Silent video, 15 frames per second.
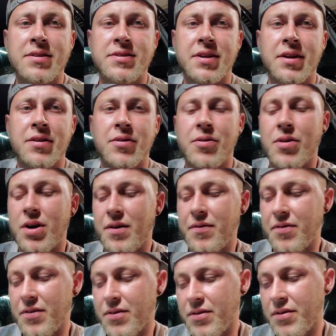signal off
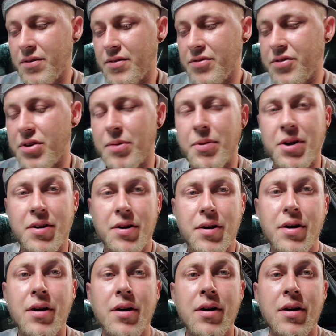of the distributor,